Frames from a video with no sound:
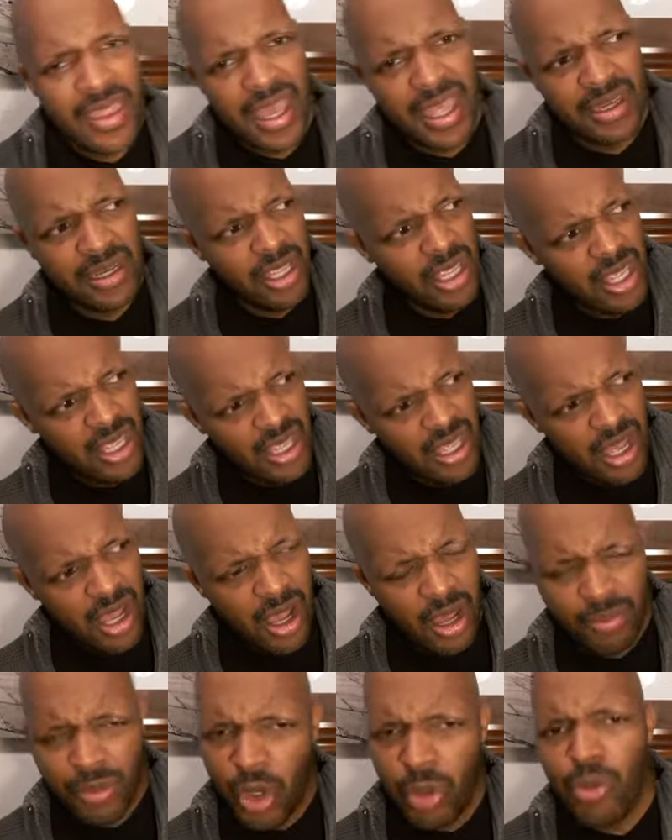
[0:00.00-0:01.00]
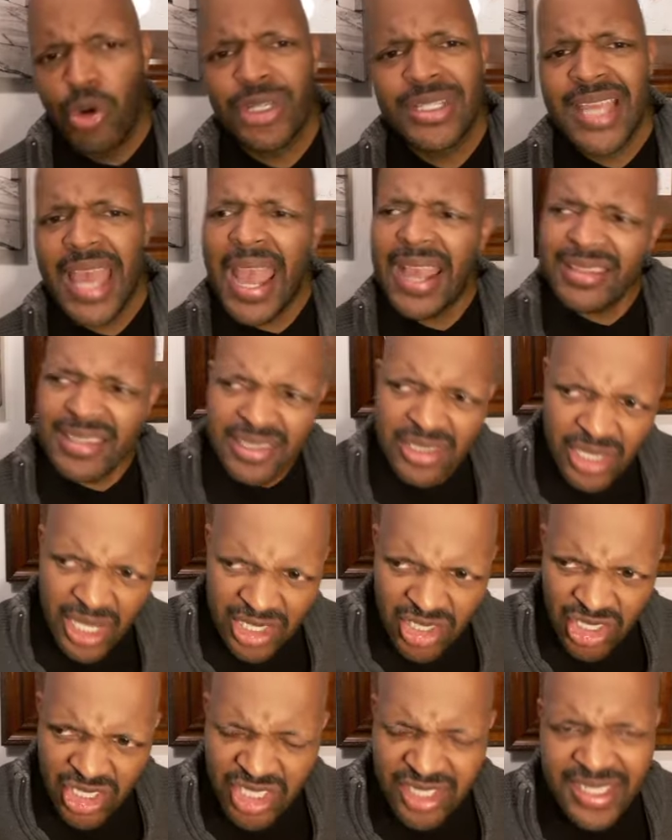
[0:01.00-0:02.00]
that no more taxes.
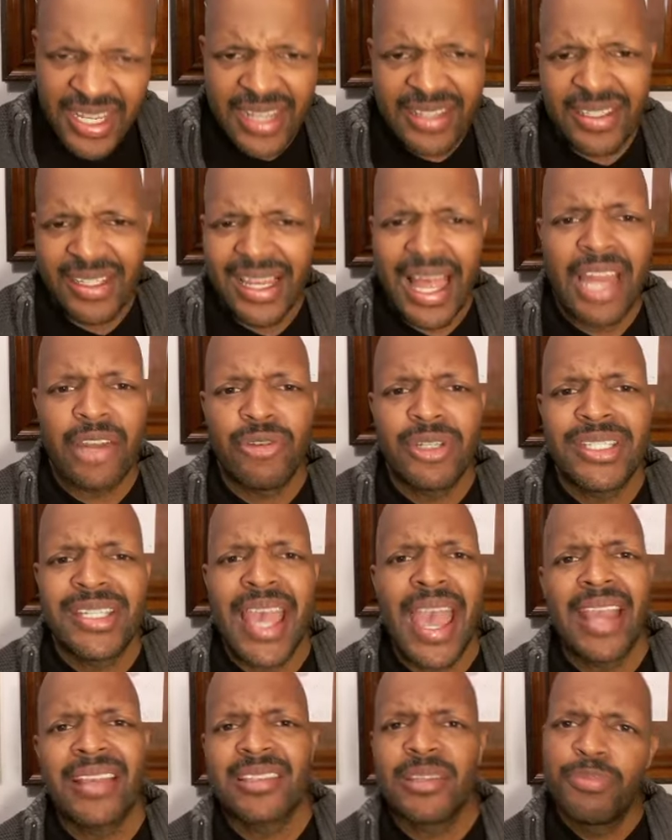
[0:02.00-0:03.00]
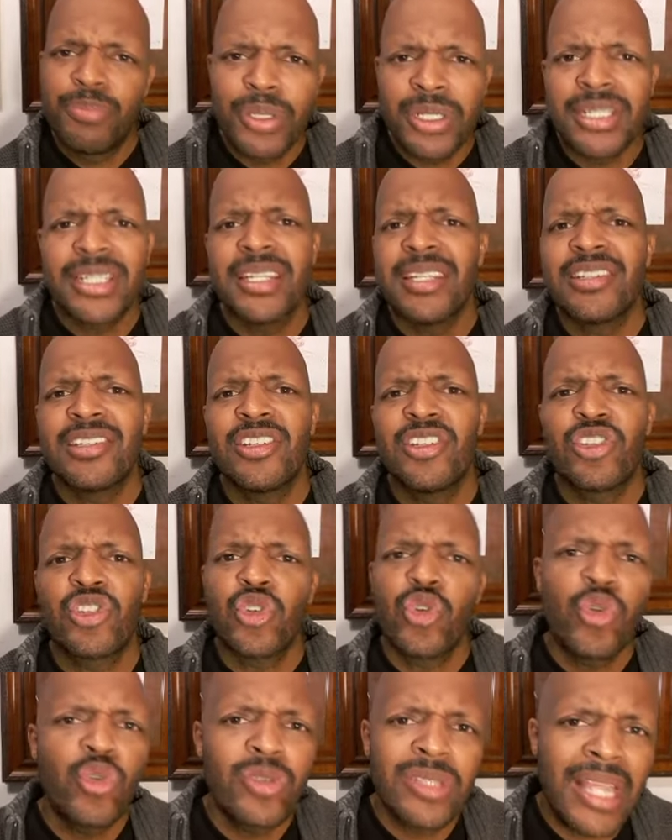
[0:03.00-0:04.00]
They should just take the lottery tax and put it into the
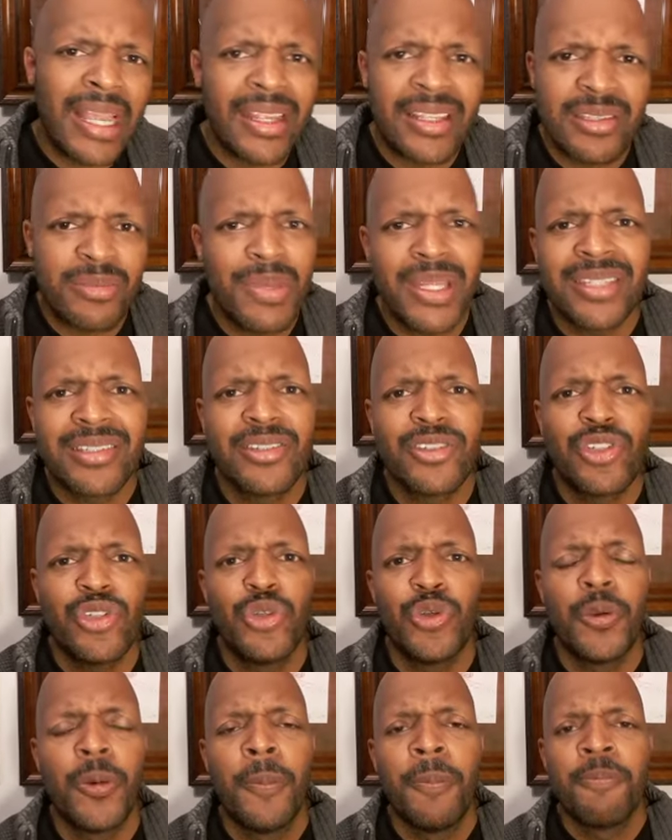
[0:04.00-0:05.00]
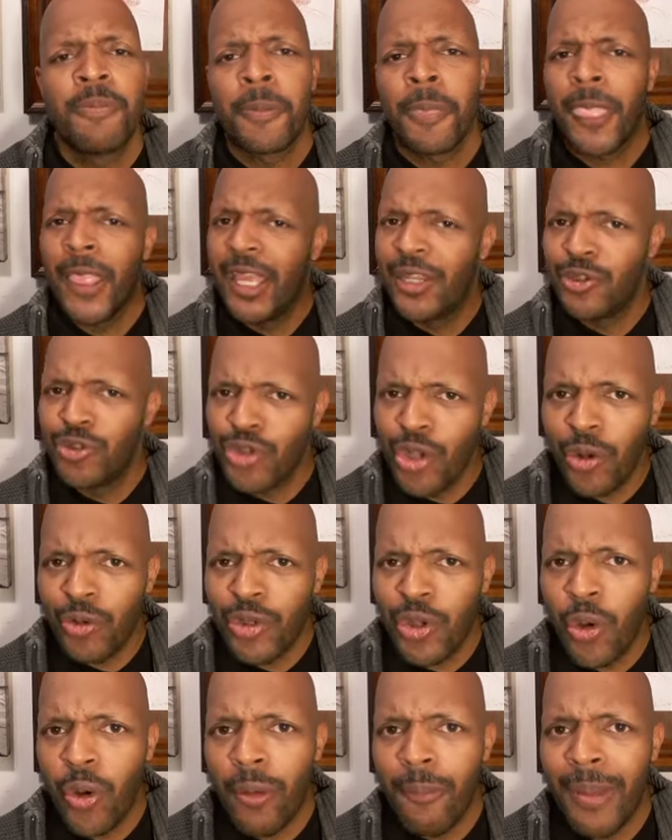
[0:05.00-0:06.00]
schools like it's meant to do. And you
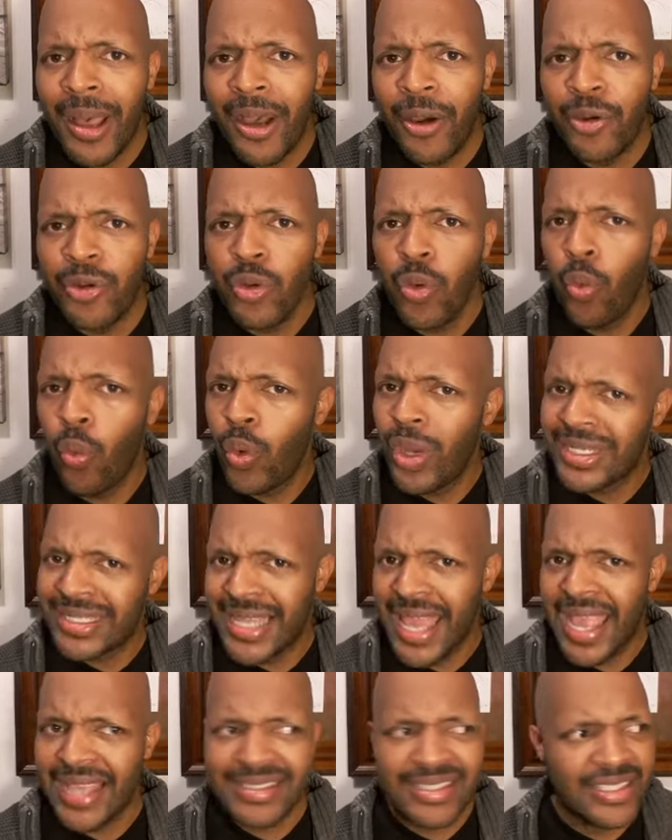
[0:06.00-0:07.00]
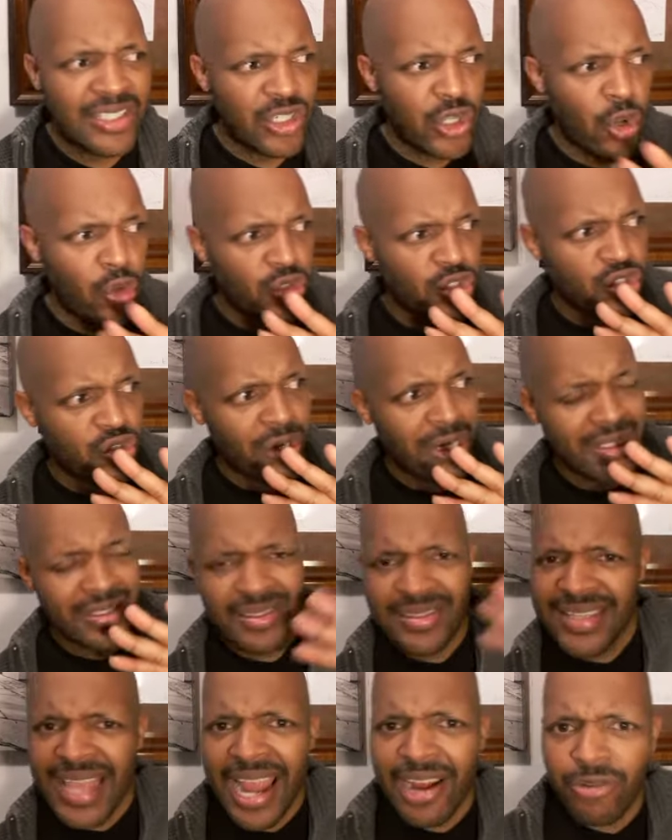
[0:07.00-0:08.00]
don't know about what taxes go straight
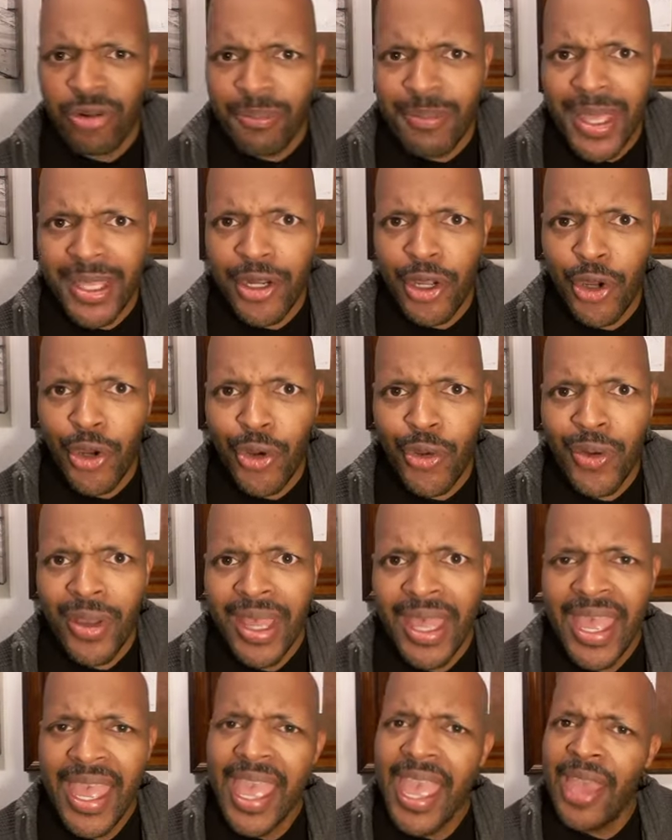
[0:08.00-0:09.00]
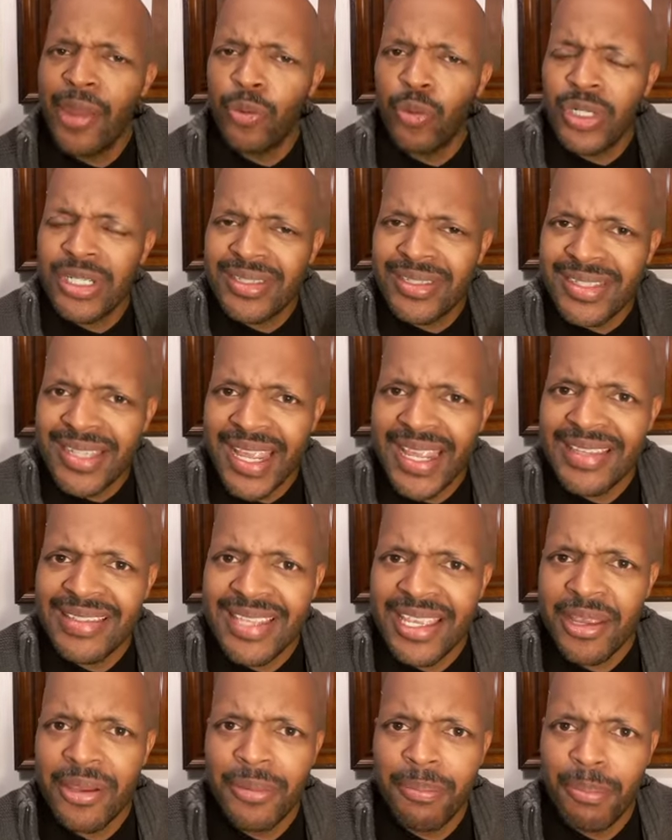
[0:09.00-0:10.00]
to Sacramento and what
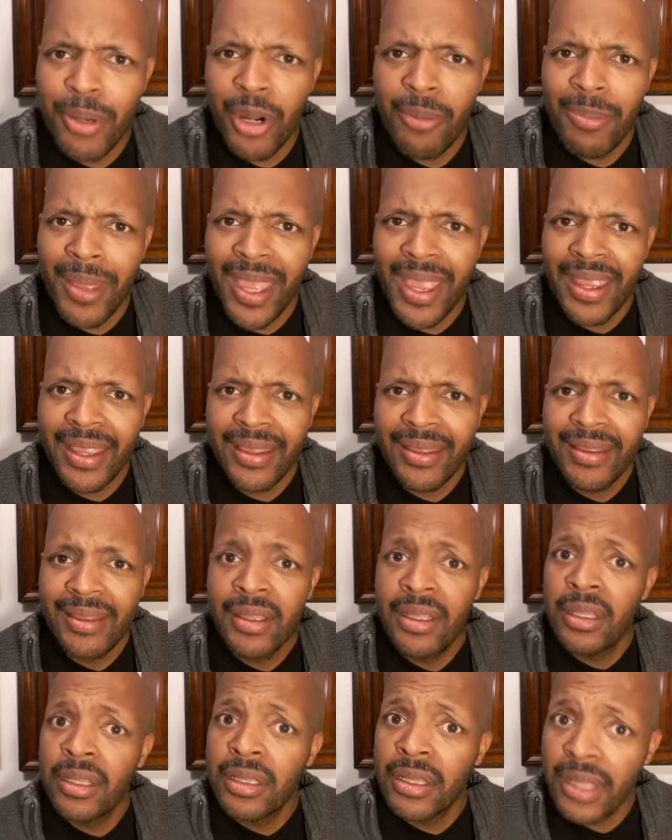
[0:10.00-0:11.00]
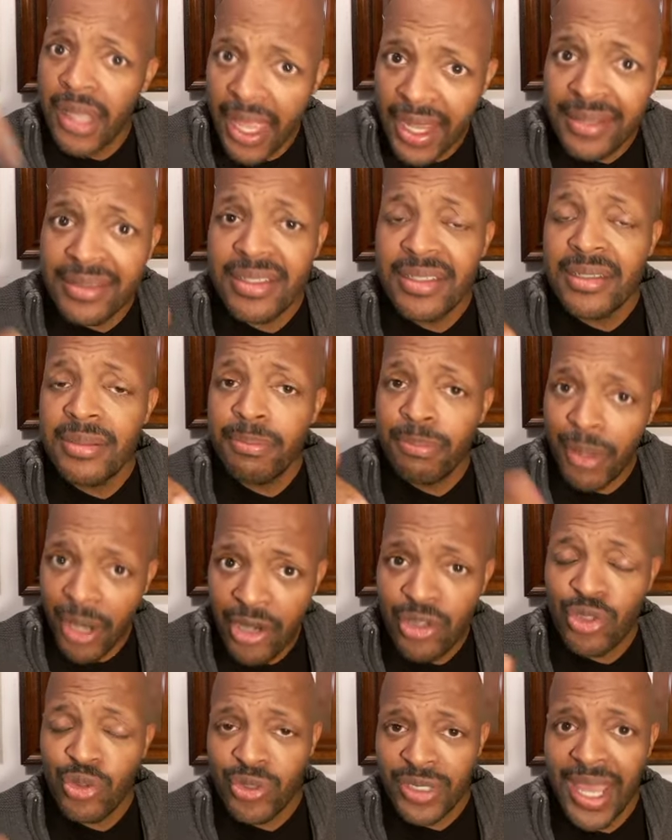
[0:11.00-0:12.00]
stays here in Burbank, like the
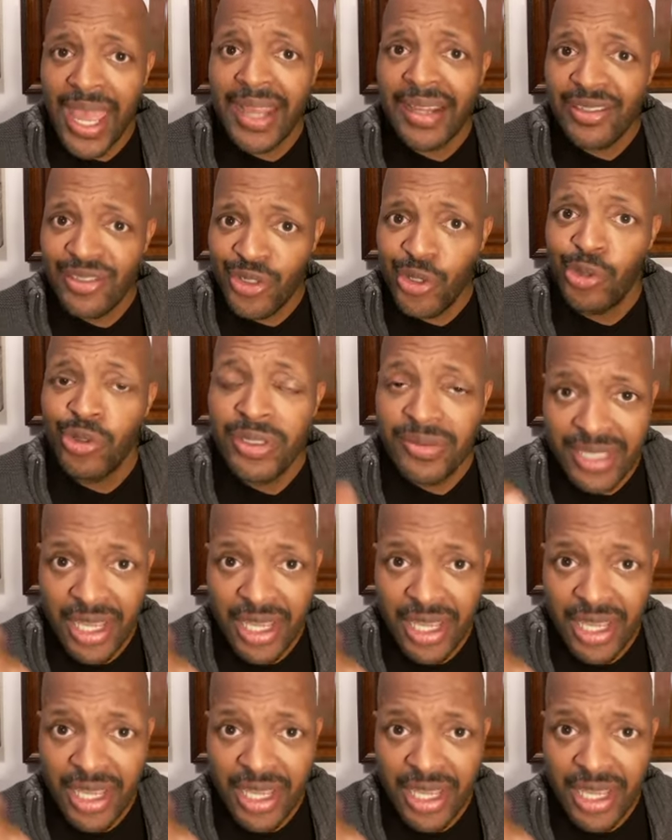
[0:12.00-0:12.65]
parcel tax